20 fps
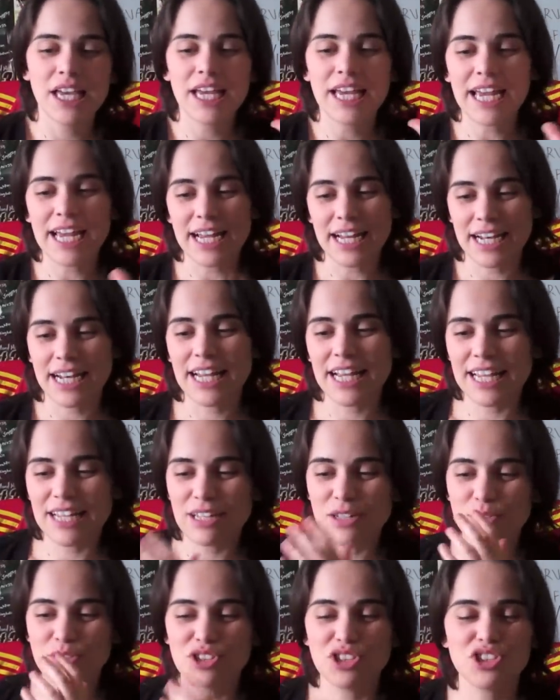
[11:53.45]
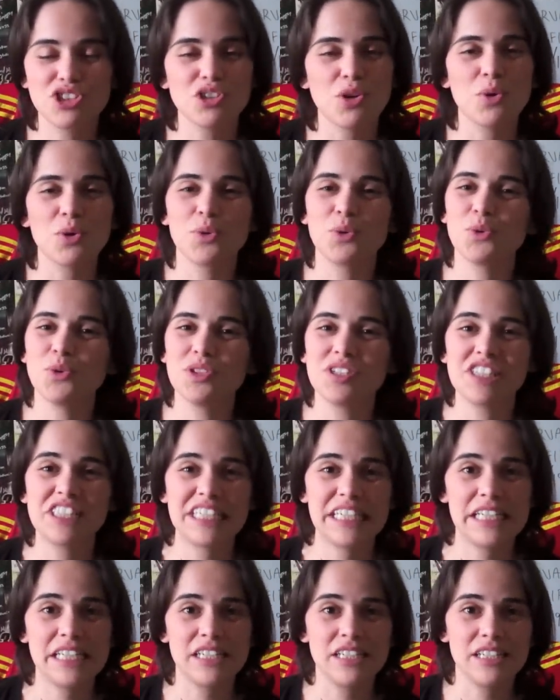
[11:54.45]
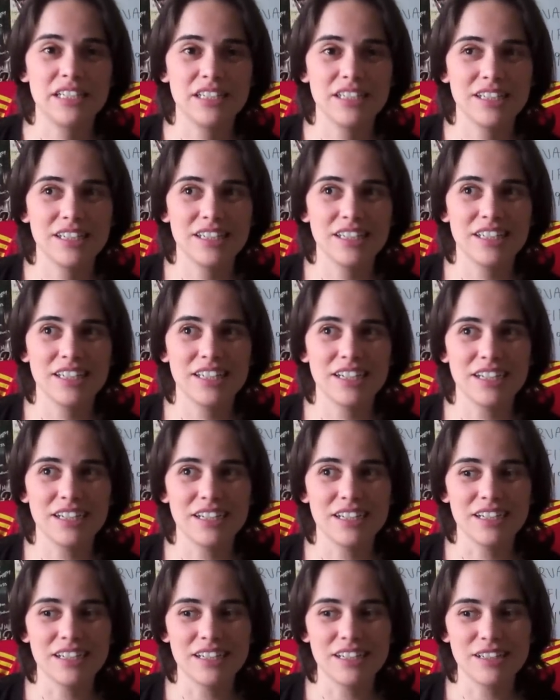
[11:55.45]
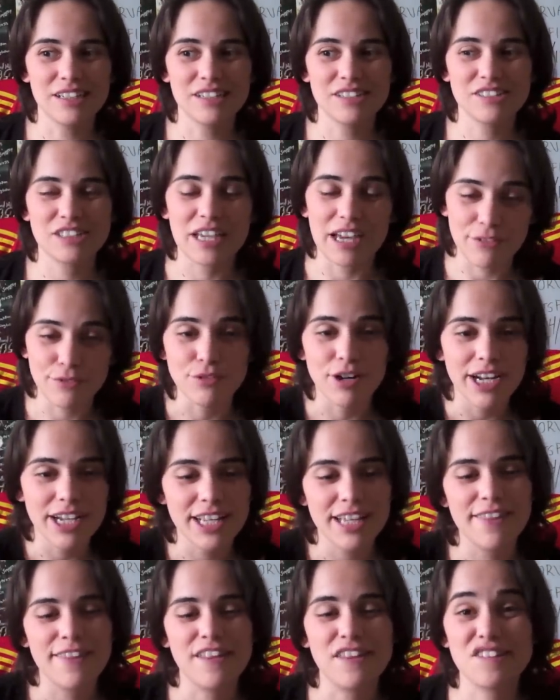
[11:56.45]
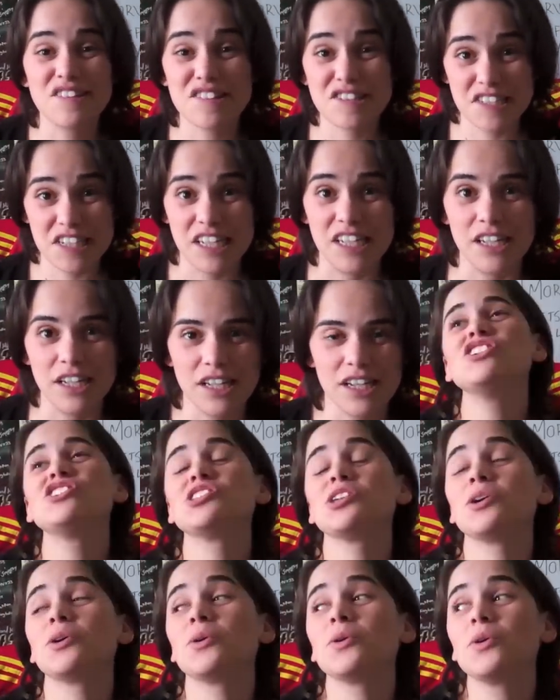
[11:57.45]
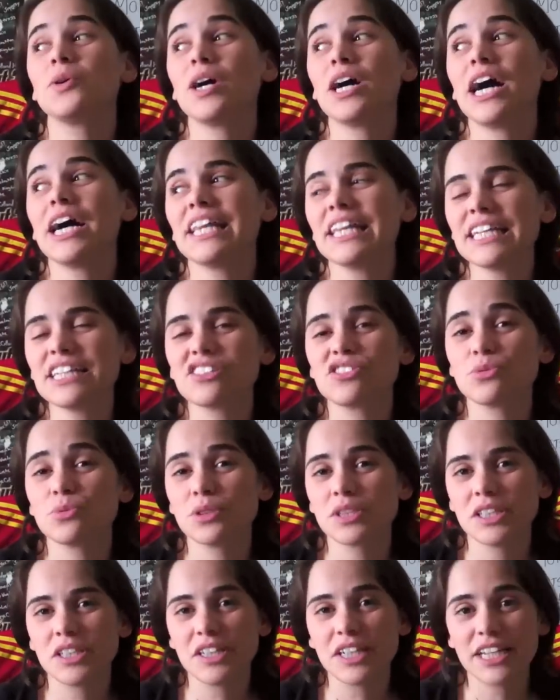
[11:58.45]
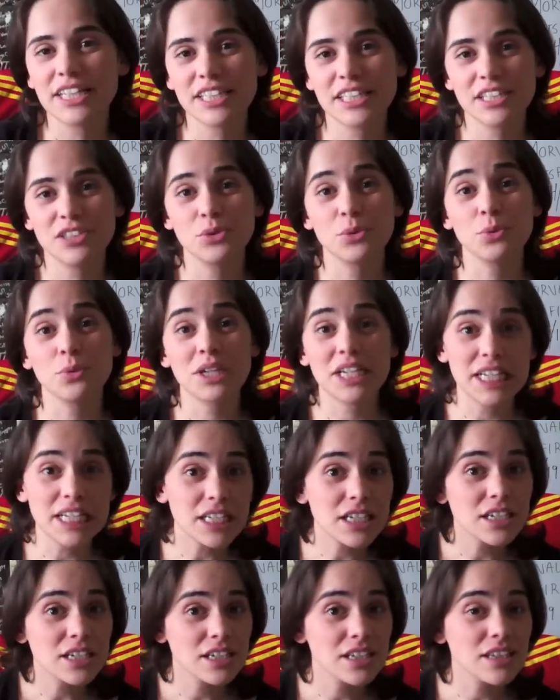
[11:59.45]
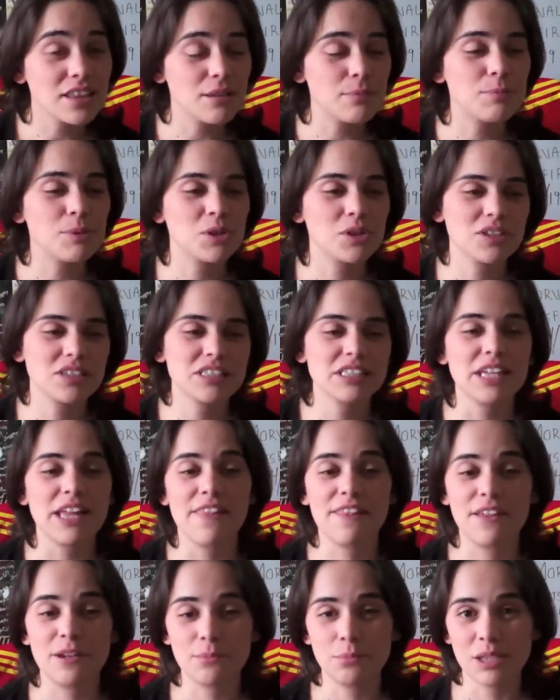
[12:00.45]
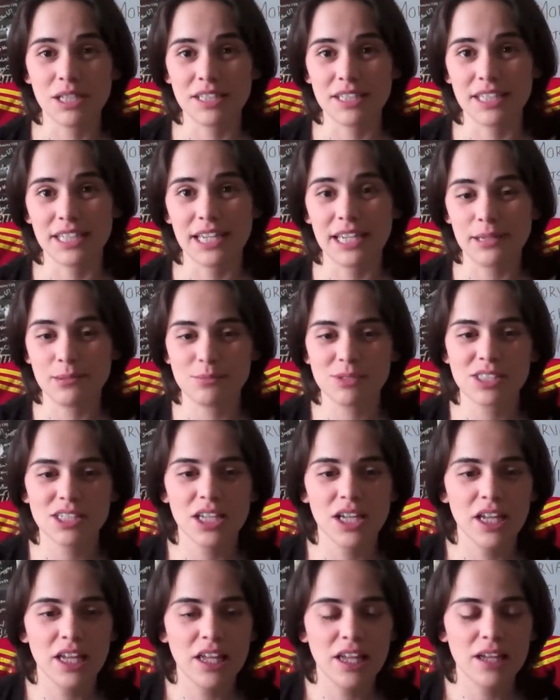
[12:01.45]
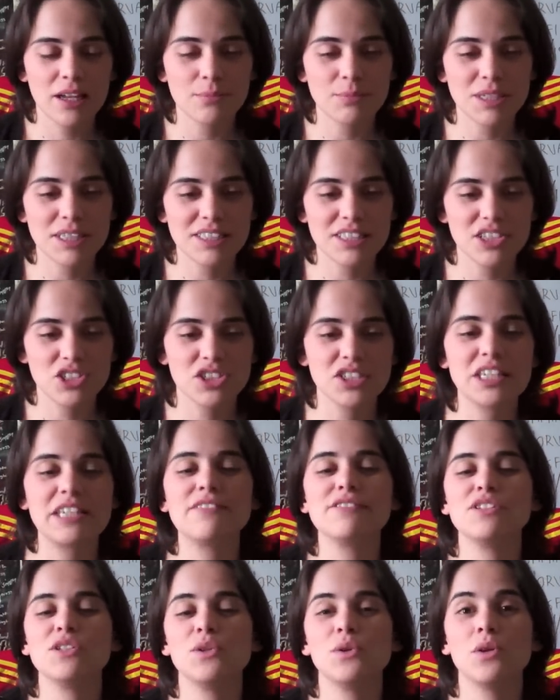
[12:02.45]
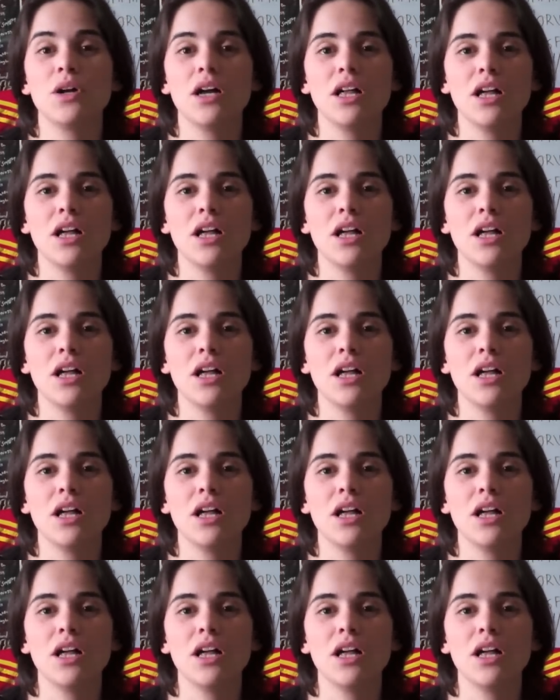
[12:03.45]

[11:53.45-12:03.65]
and it, it was just so cool to see it, uh, to have read it and then see it. So I think it's a really good idea to read the books and then play the games because it just gives you